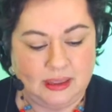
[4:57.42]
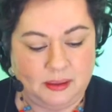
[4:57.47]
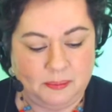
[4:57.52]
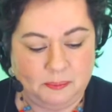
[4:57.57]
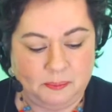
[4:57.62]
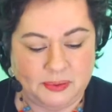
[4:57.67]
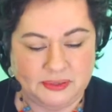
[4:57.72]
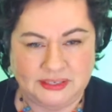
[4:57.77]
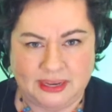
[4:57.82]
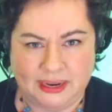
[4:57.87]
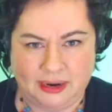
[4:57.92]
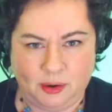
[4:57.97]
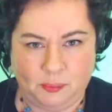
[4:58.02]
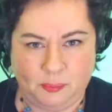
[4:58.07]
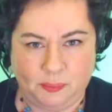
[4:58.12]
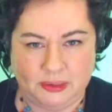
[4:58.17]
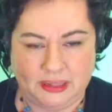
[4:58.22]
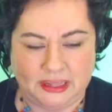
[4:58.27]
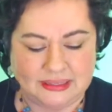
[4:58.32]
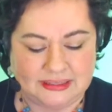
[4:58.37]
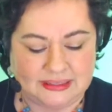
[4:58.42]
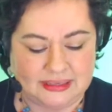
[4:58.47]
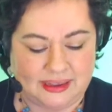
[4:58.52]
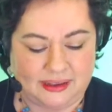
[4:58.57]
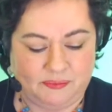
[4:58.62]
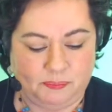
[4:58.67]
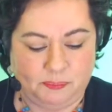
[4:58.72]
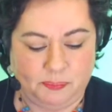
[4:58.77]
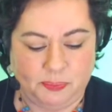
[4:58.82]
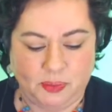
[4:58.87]
Potato plants
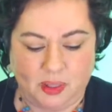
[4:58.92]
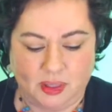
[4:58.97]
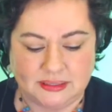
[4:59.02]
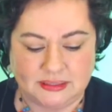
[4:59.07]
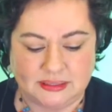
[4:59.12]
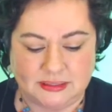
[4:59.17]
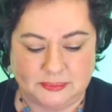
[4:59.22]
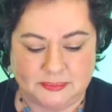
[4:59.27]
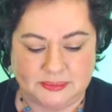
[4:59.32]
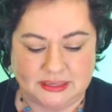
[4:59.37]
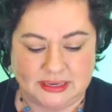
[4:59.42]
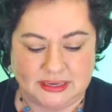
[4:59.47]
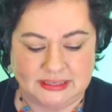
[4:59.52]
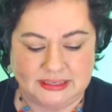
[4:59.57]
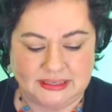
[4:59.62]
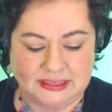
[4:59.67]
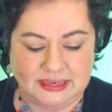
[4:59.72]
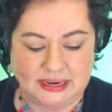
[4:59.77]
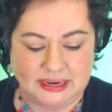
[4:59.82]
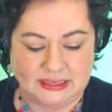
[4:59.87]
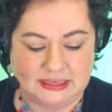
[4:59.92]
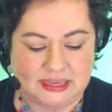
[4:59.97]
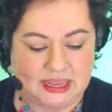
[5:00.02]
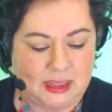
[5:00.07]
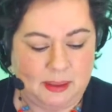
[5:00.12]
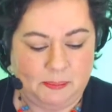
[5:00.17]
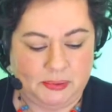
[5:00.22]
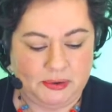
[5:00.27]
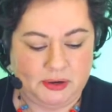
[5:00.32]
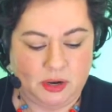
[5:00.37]
have blossoms and seeds,
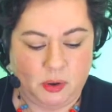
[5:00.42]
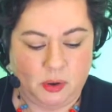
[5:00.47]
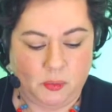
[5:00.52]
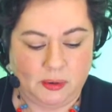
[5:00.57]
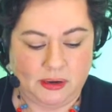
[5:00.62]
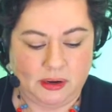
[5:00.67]
but no one